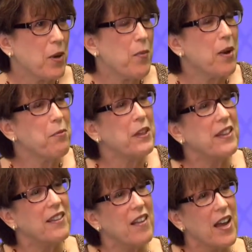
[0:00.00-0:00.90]
what do I
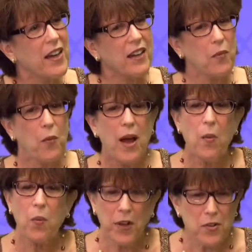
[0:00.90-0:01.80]
really like, and wow,
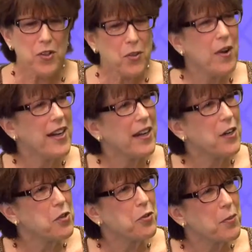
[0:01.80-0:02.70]
where do I
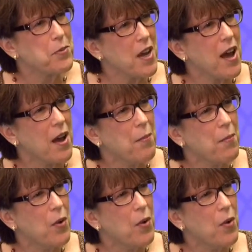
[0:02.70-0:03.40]
get tripped up?